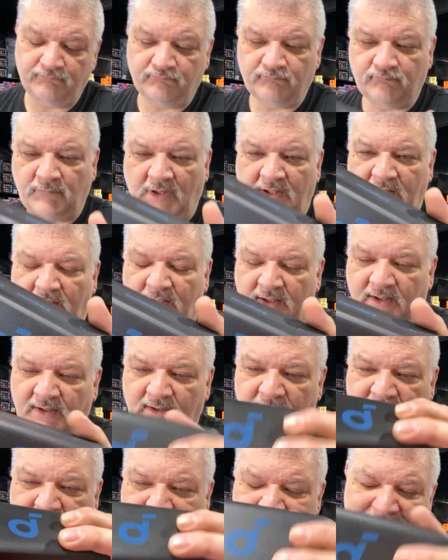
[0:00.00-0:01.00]

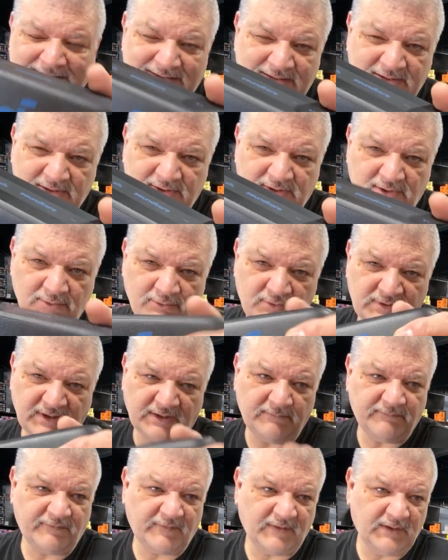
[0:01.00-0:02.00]
like an EQ
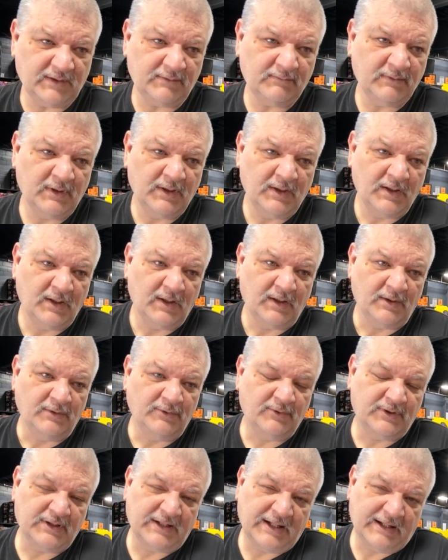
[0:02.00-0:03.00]
type thing. You
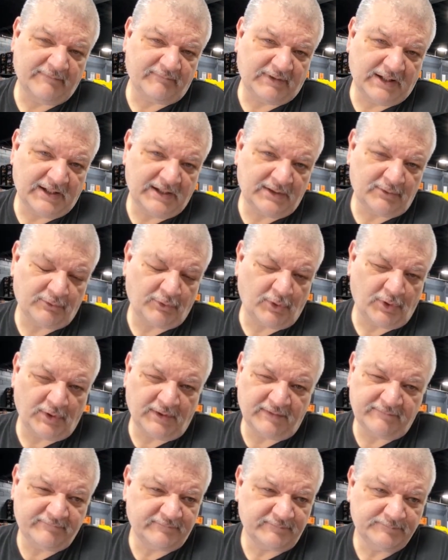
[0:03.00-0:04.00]
can have it on or
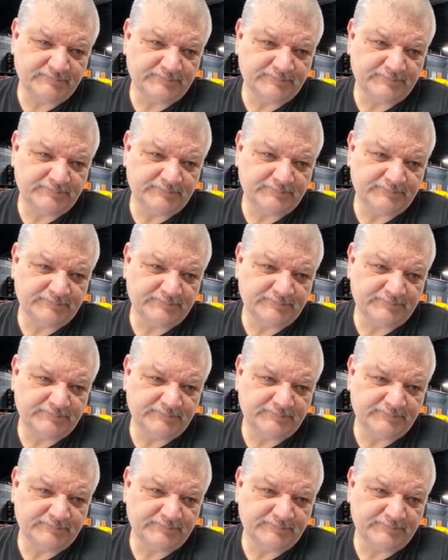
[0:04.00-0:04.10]
off.